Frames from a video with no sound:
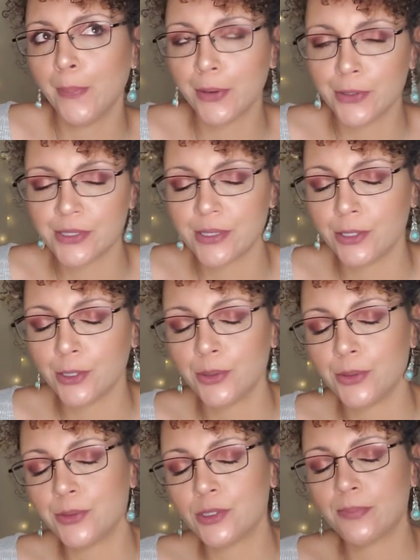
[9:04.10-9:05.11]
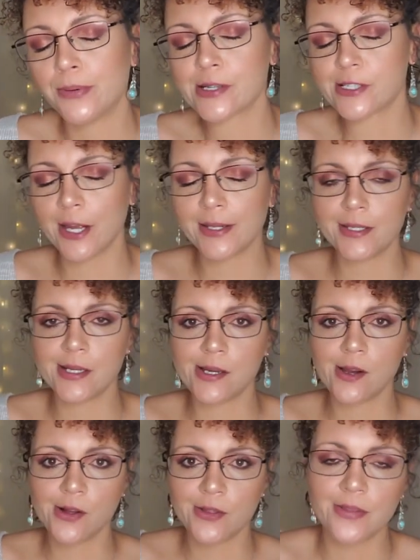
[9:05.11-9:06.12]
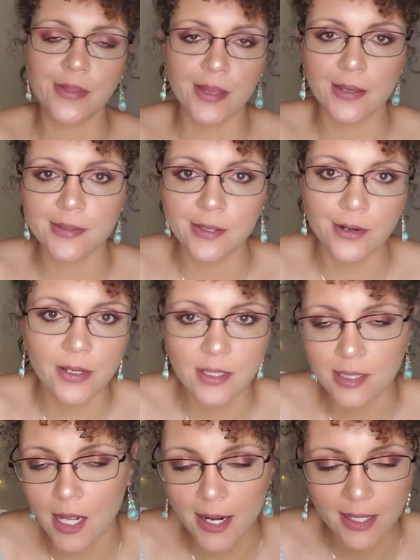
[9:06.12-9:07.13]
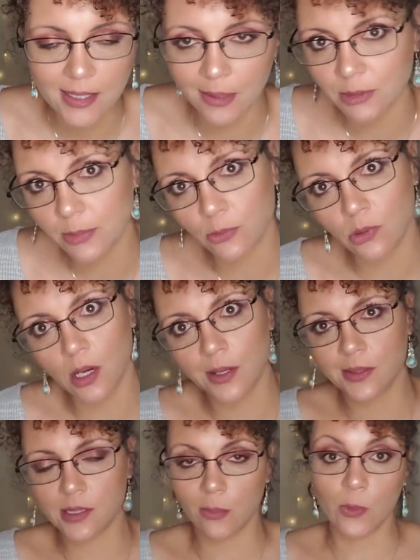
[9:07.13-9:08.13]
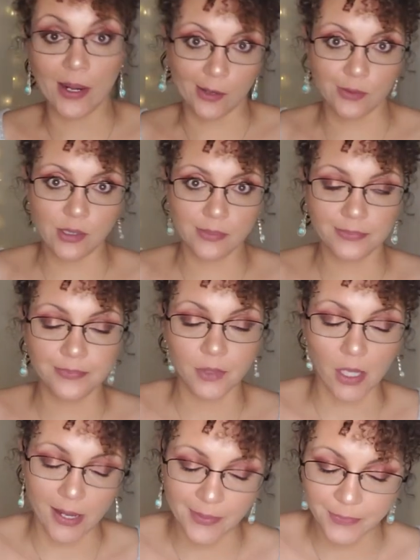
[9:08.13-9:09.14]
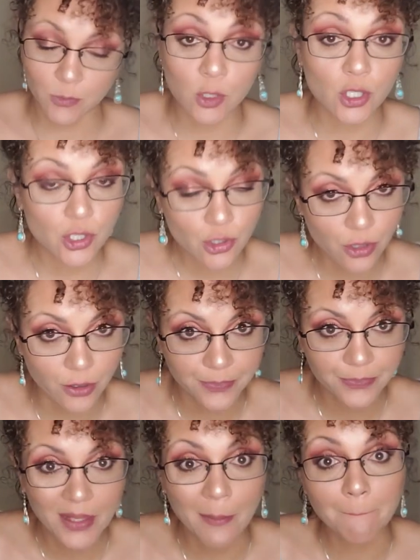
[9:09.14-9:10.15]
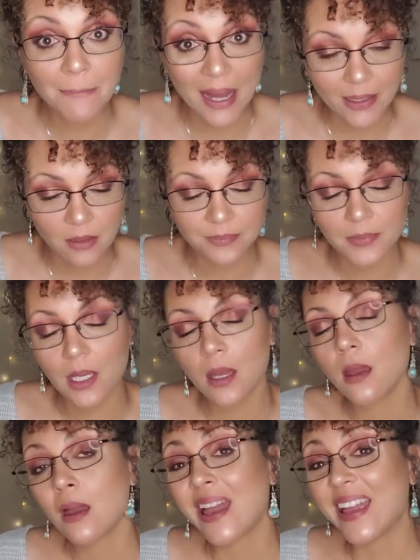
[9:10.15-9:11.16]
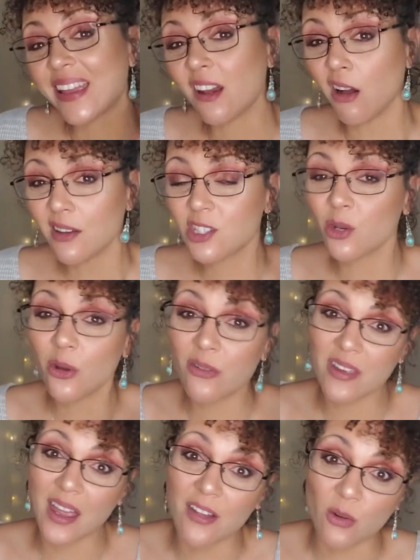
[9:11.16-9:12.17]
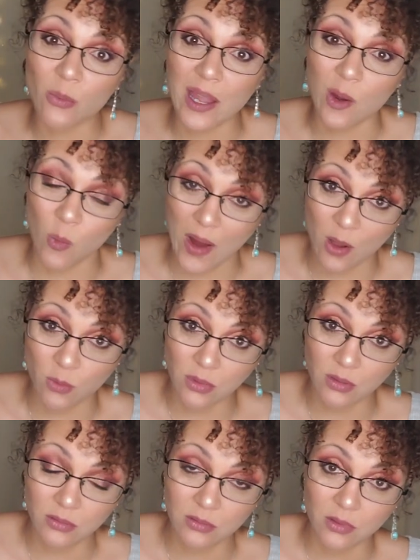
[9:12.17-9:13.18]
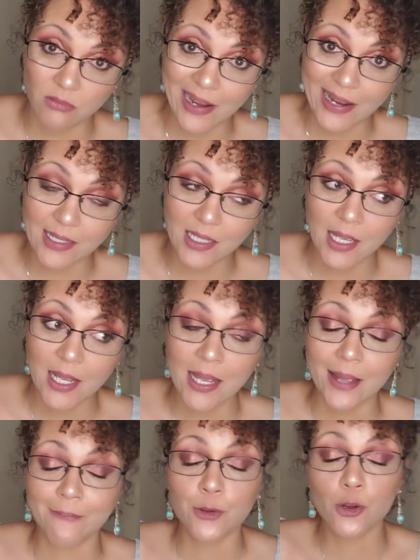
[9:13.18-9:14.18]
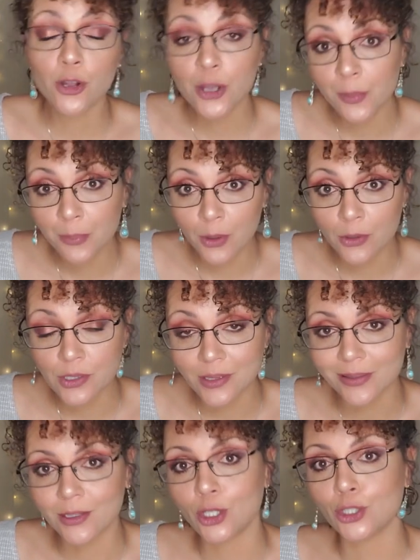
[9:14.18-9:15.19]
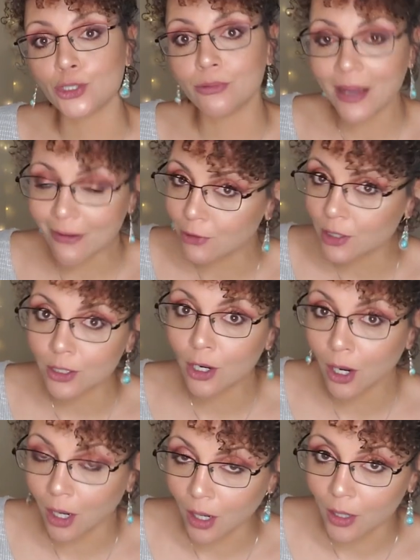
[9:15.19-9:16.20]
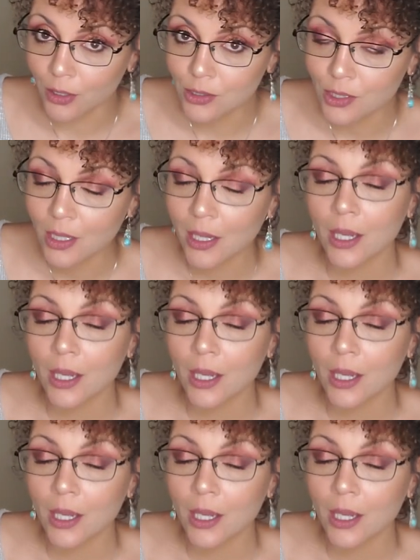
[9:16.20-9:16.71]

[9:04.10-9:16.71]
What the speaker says: a person who's projecting all the things that are unacceptable onto someone else, okay? Which is true, but it can also go the other way around, right? If you're a good person, you have a good heart,